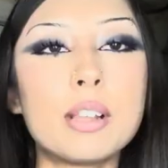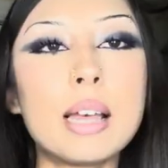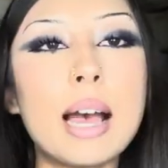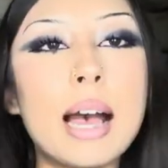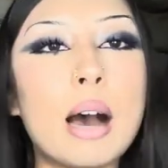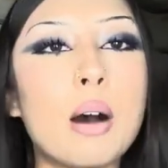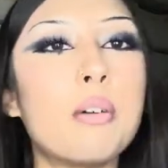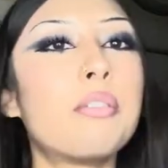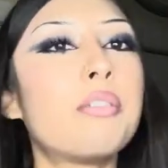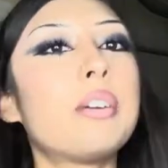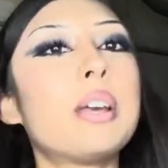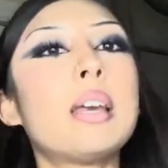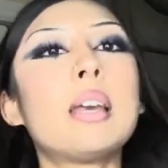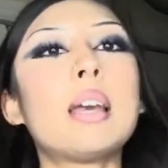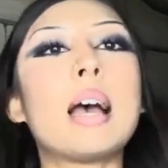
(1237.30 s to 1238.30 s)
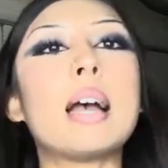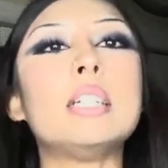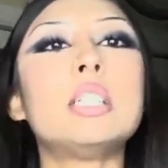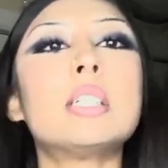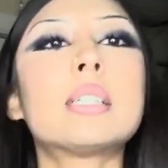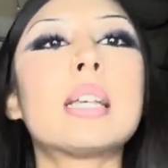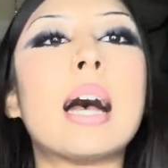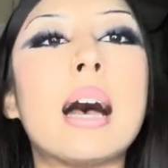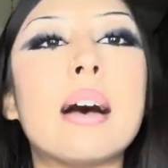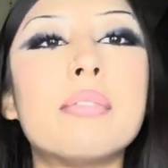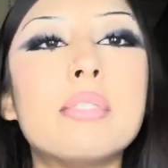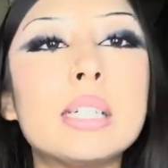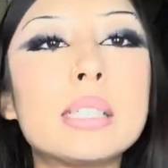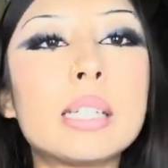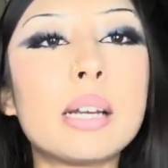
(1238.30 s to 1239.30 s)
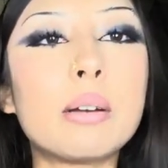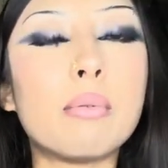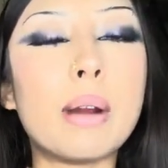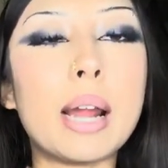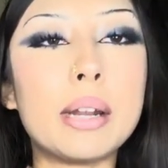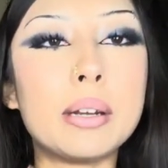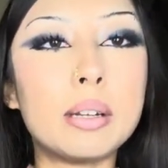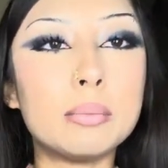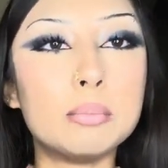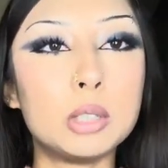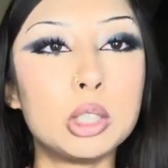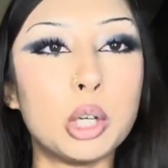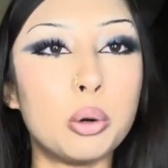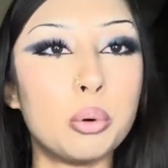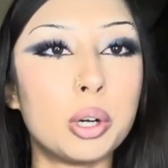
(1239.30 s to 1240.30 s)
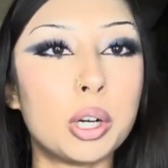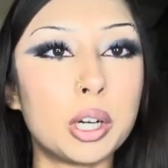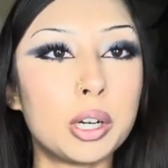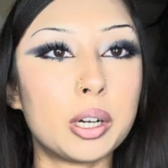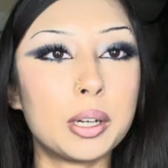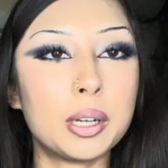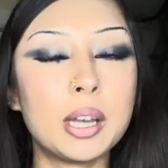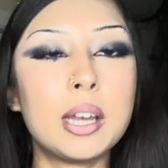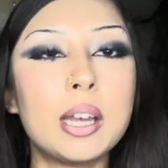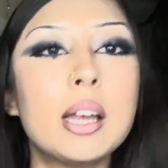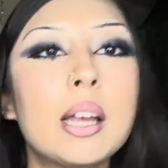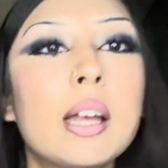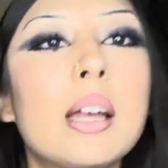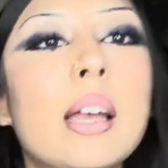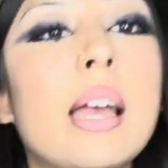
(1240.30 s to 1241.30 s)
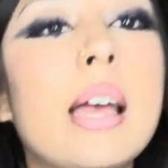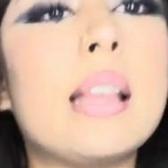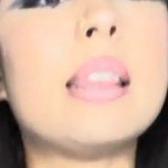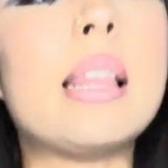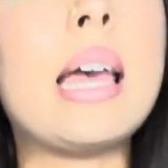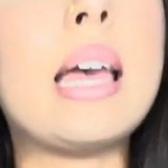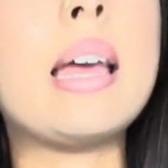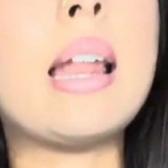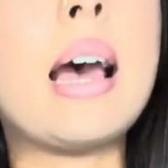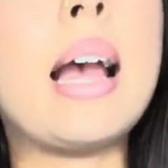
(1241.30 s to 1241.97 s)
the outfit, I just have this like random choker, and then